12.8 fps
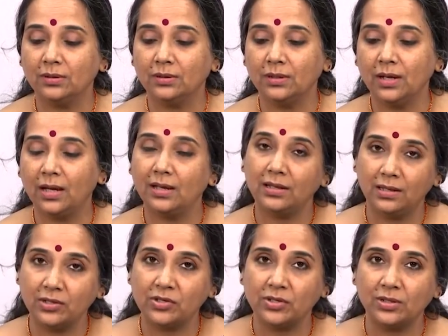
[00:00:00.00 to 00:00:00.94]
the raga
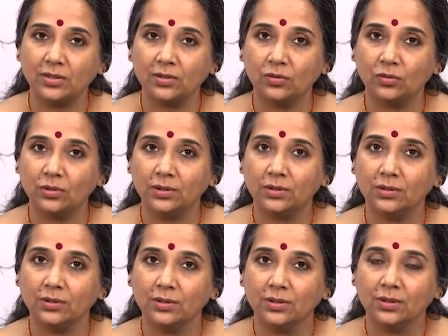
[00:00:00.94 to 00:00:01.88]
lakshana, or
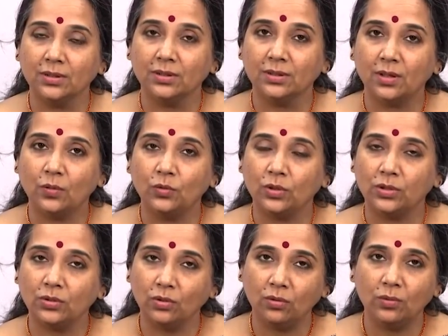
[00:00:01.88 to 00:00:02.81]
the how you
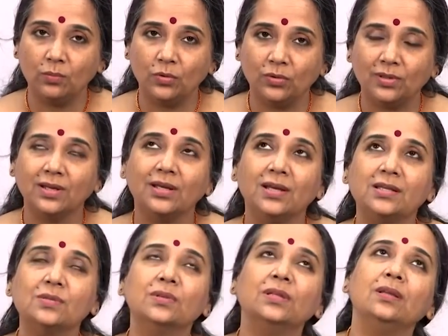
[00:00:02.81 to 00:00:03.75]
can talk about raga,
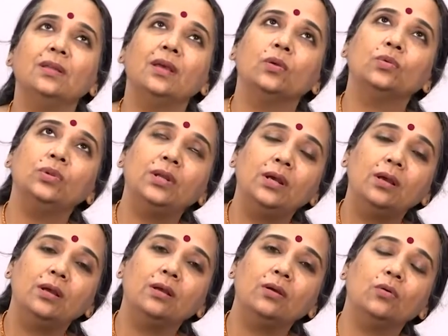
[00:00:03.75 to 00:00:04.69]
is whether they are
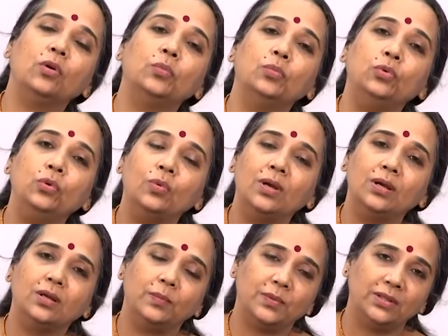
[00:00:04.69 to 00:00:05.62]
uttarang or
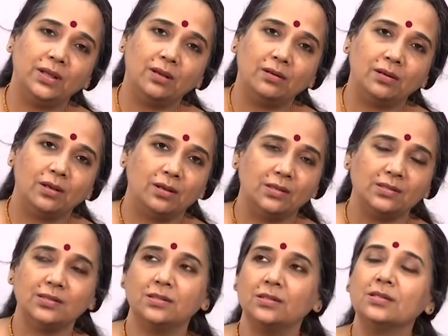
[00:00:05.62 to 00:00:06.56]
purvang pradhan
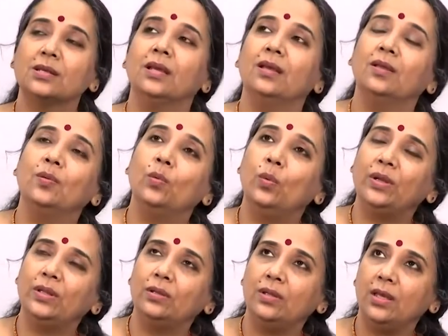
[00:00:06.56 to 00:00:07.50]
ragas, that is,
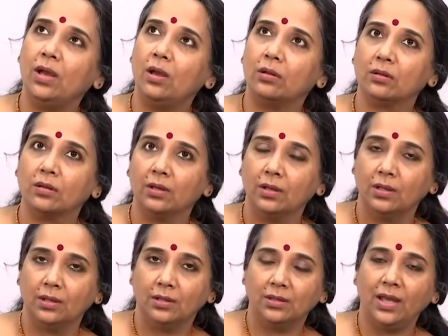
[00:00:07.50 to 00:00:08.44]
whether they are,
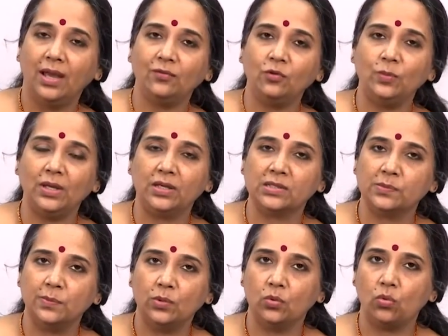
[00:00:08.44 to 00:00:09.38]
they have to be
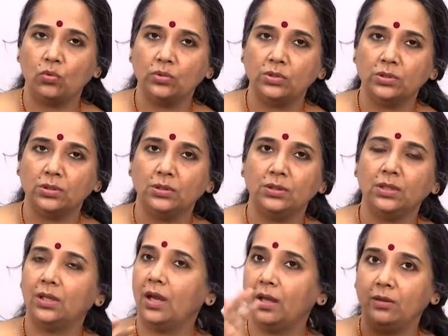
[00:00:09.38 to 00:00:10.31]
explored in
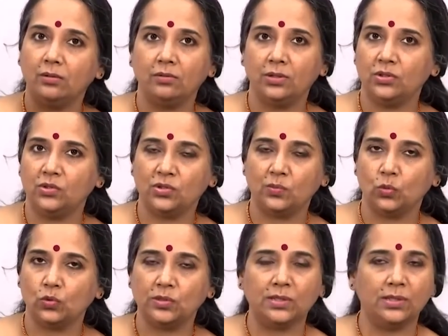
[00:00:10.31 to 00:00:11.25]
the higher ranges
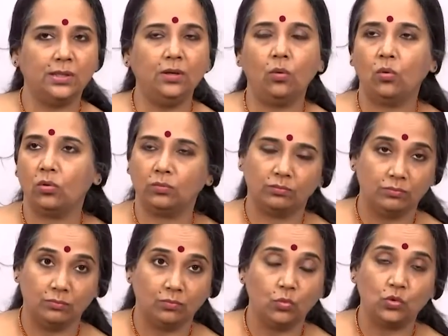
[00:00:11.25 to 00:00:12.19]
mostly, or
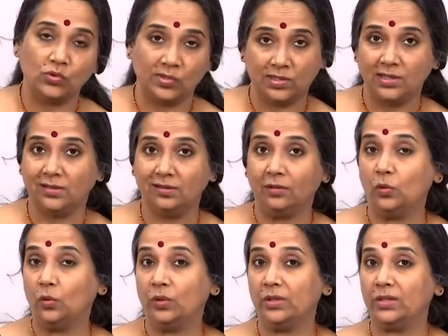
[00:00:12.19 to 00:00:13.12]
mostly in the
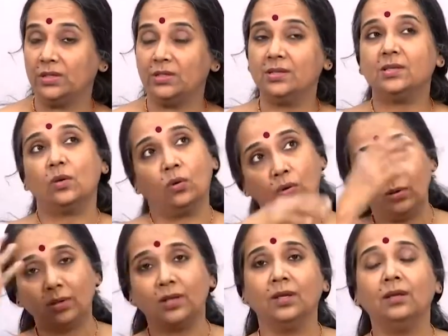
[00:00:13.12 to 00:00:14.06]
lower ranges, or